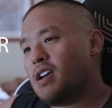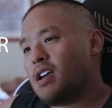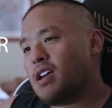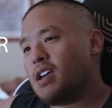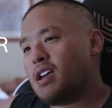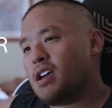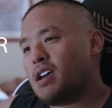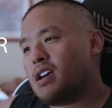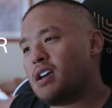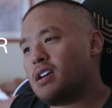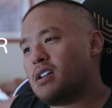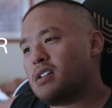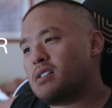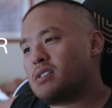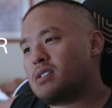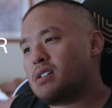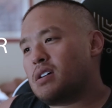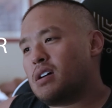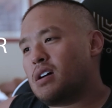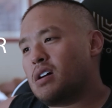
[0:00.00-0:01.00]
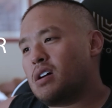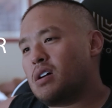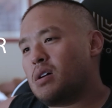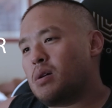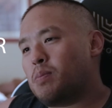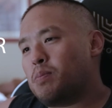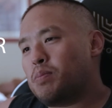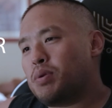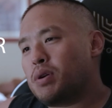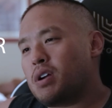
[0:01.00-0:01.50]
And
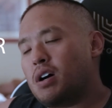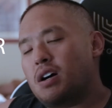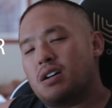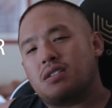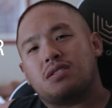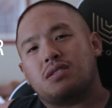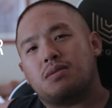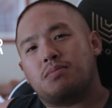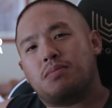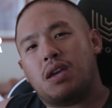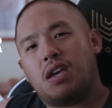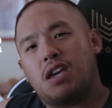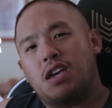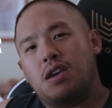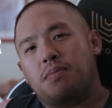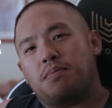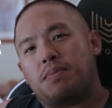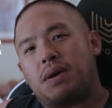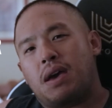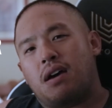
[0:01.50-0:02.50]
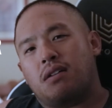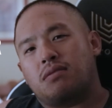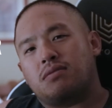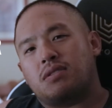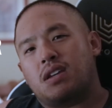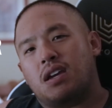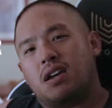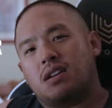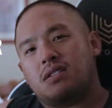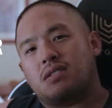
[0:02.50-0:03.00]
put on some 8-pound
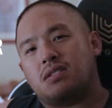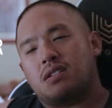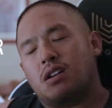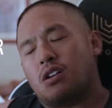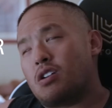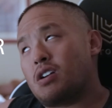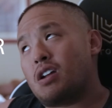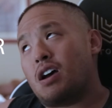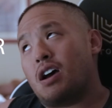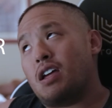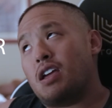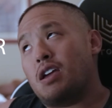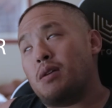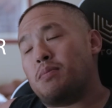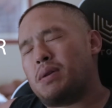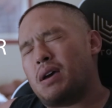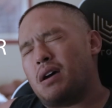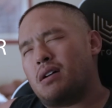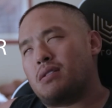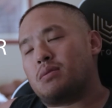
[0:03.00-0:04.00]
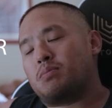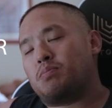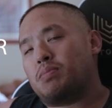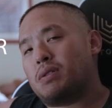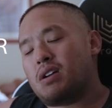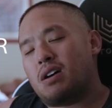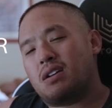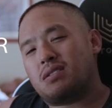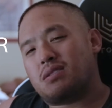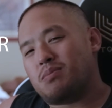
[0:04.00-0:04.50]
tests, or not 8-pound,
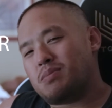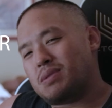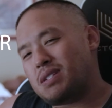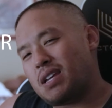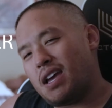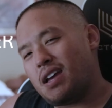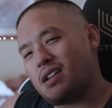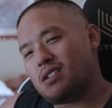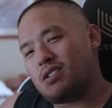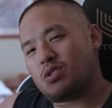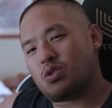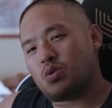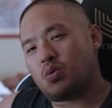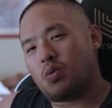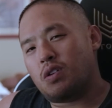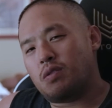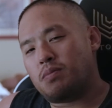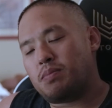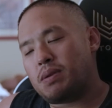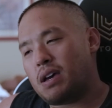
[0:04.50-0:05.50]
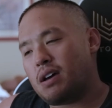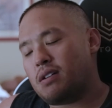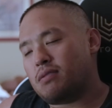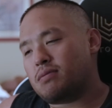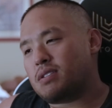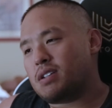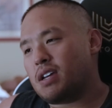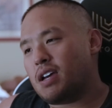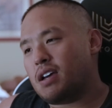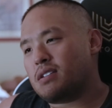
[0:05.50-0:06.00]
put on some 10,
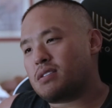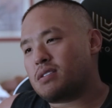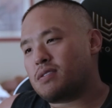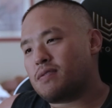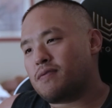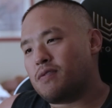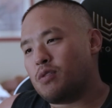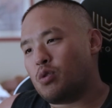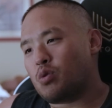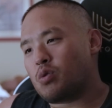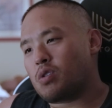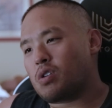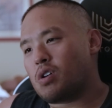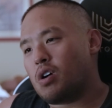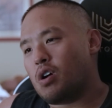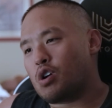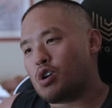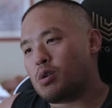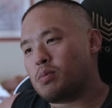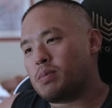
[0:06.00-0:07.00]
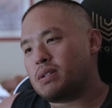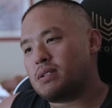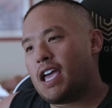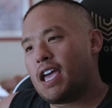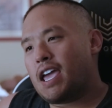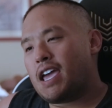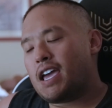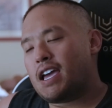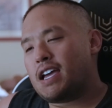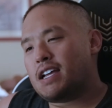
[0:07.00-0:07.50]
12-pound tests, fluorocarbon,
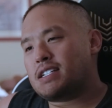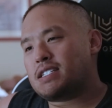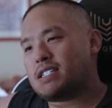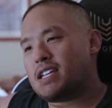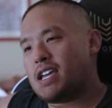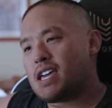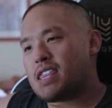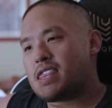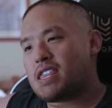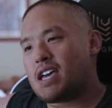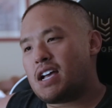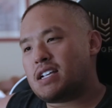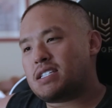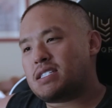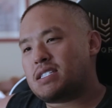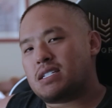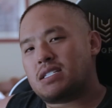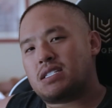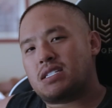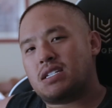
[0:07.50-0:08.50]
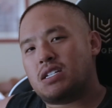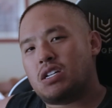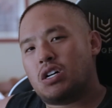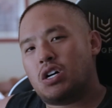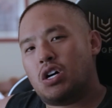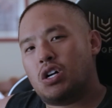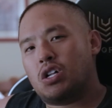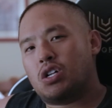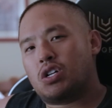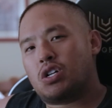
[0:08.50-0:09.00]
and take that
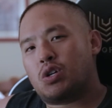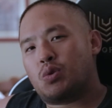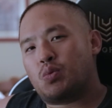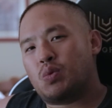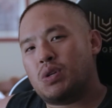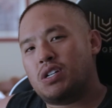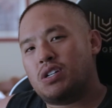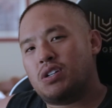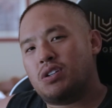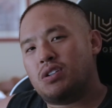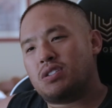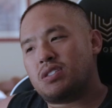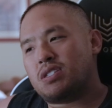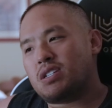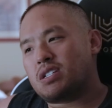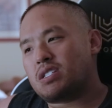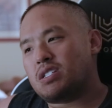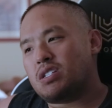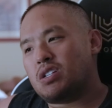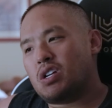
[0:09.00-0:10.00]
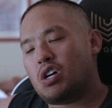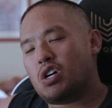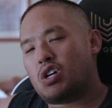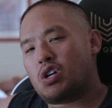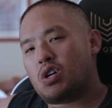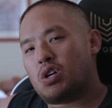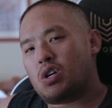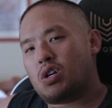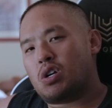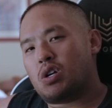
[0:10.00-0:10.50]
$60 reel,
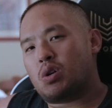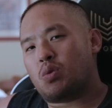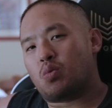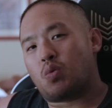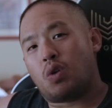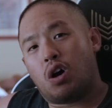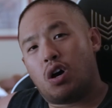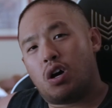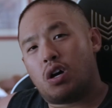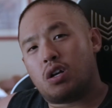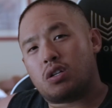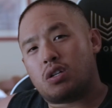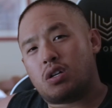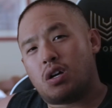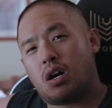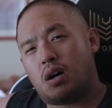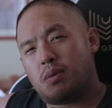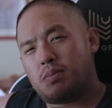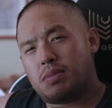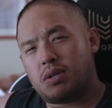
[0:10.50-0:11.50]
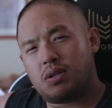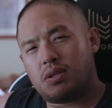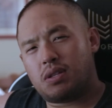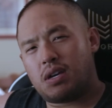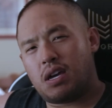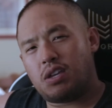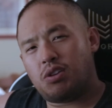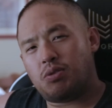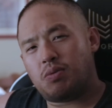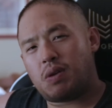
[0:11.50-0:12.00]
$60 rod combo
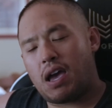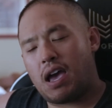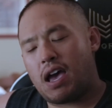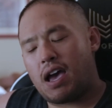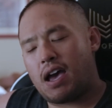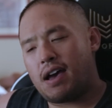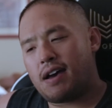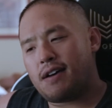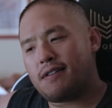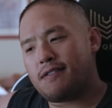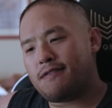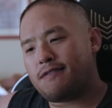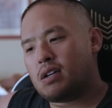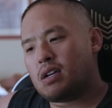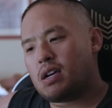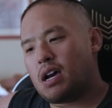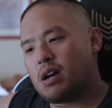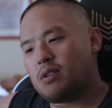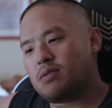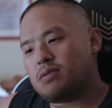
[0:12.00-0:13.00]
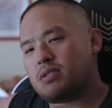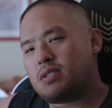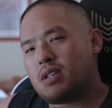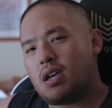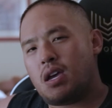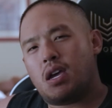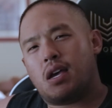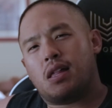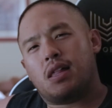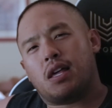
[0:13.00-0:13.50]
that you have. I would
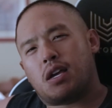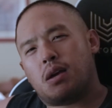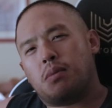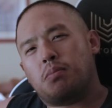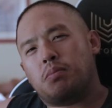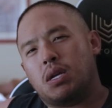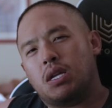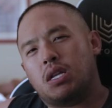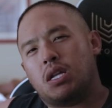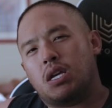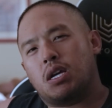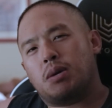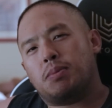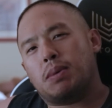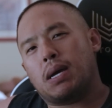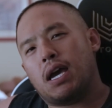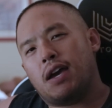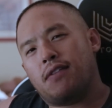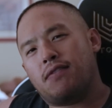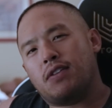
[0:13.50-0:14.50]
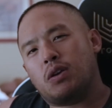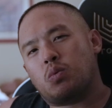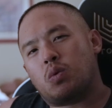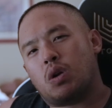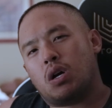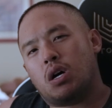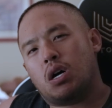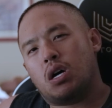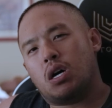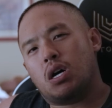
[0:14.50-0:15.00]
say like a medium heavy
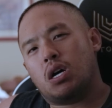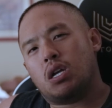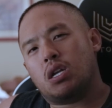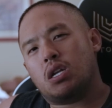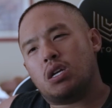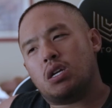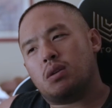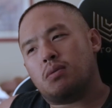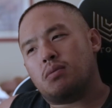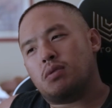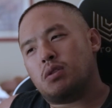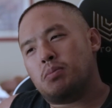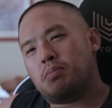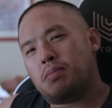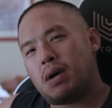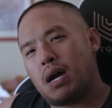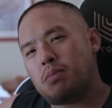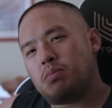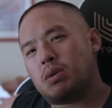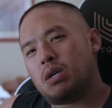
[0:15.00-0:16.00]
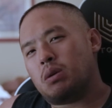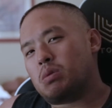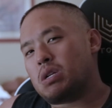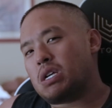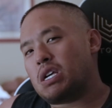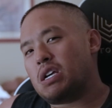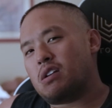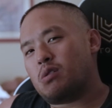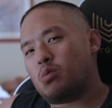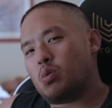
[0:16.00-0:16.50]
rod. You might be able to
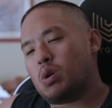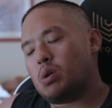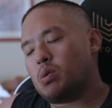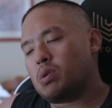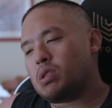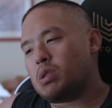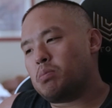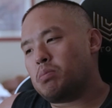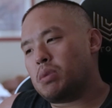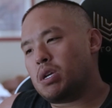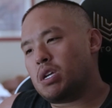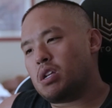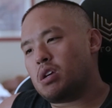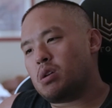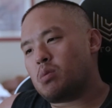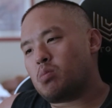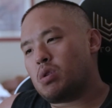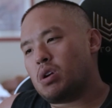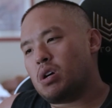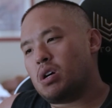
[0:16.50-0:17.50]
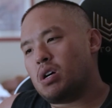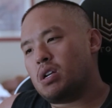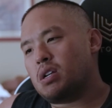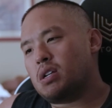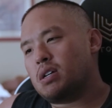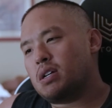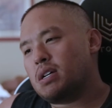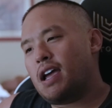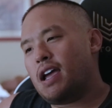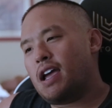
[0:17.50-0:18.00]
get away with a medium
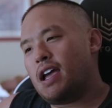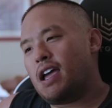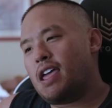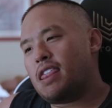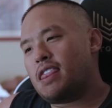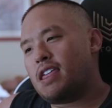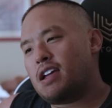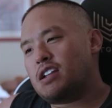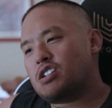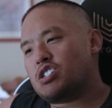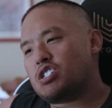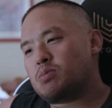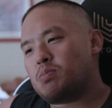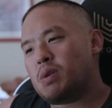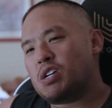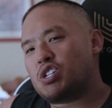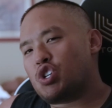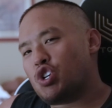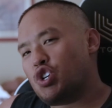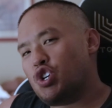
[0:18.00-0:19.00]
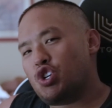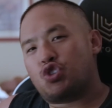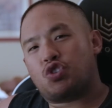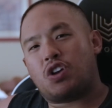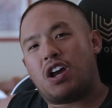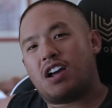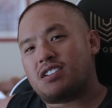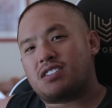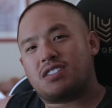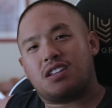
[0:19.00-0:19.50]
rod. And then just make sure your
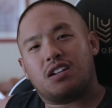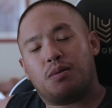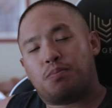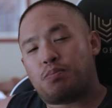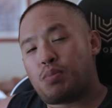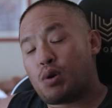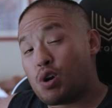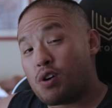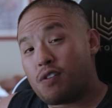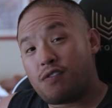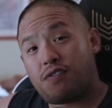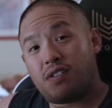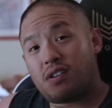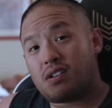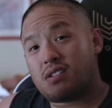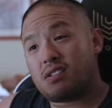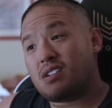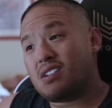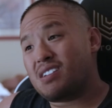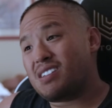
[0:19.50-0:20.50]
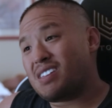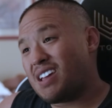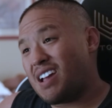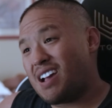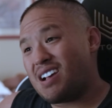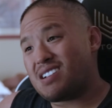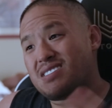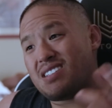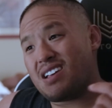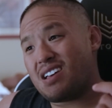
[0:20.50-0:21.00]
drag set up perfectly.
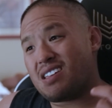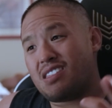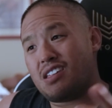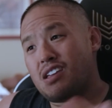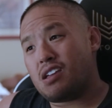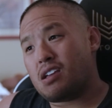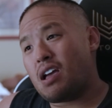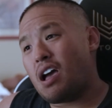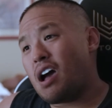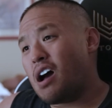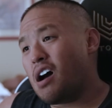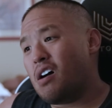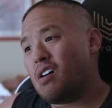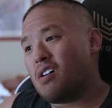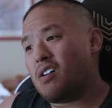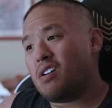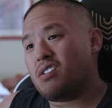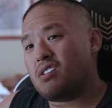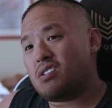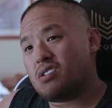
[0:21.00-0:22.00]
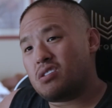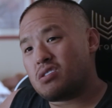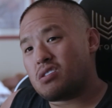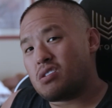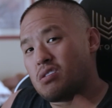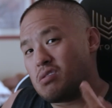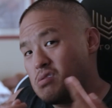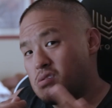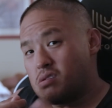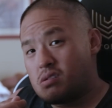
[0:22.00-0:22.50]
Cast that thing out and then
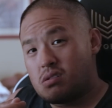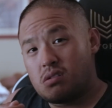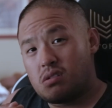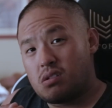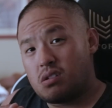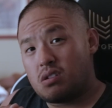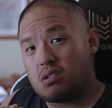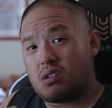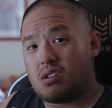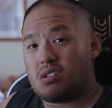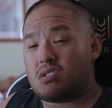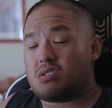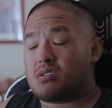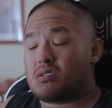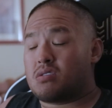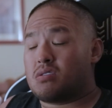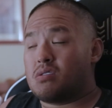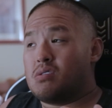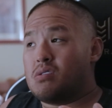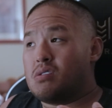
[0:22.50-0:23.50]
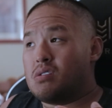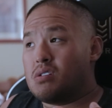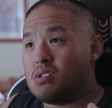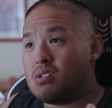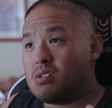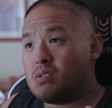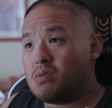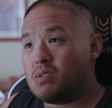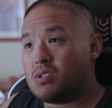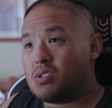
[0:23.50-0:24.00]
just literally like
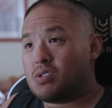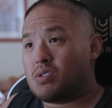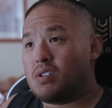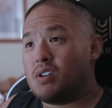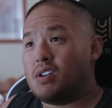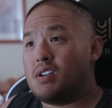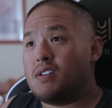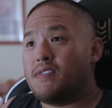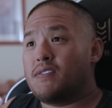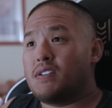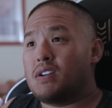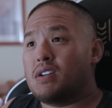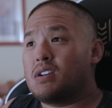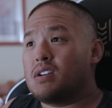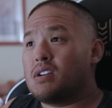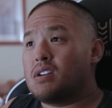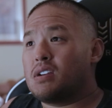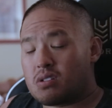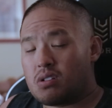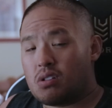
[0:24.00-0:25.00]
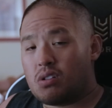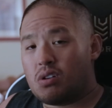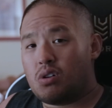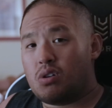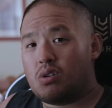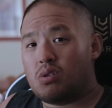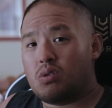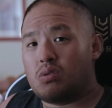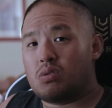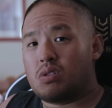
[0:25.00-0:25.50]
slow retrieve it
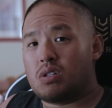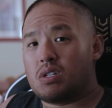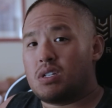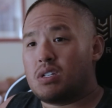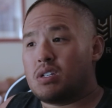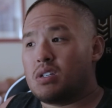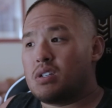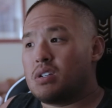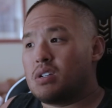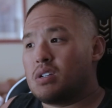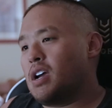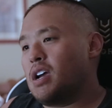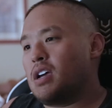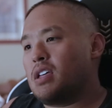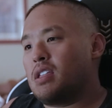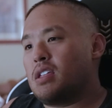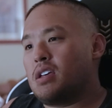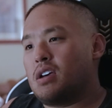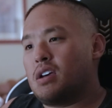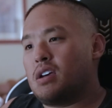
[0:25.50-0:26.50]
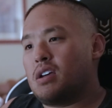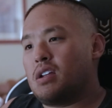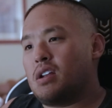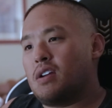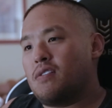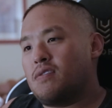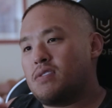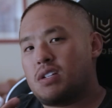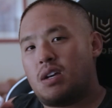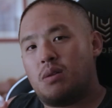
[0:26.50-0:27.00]
slowly. And then
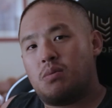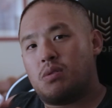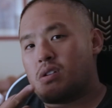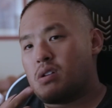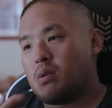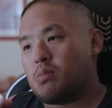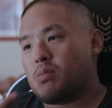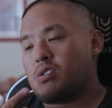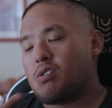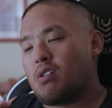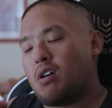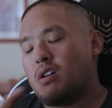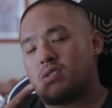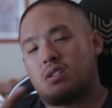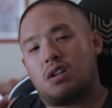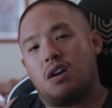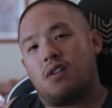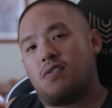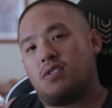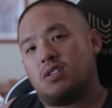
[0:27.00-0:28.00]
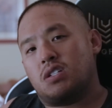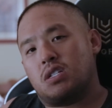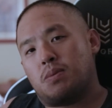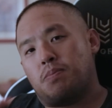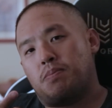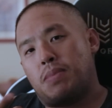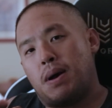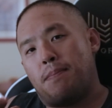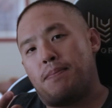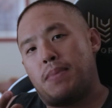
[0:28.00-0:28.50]
every time you come across cover,
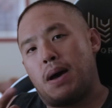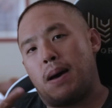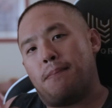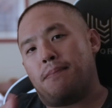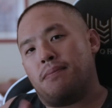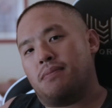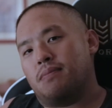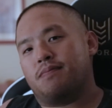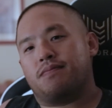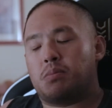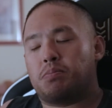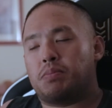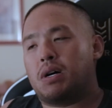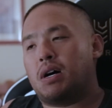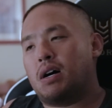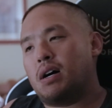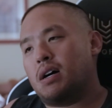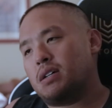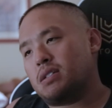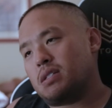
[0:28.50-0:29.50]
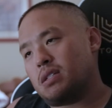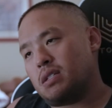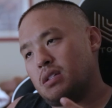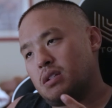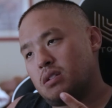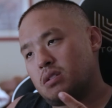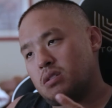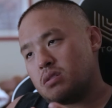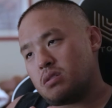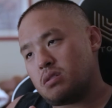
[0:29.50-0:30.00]
just pop, pop, pause, and
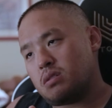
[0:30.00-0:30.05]
then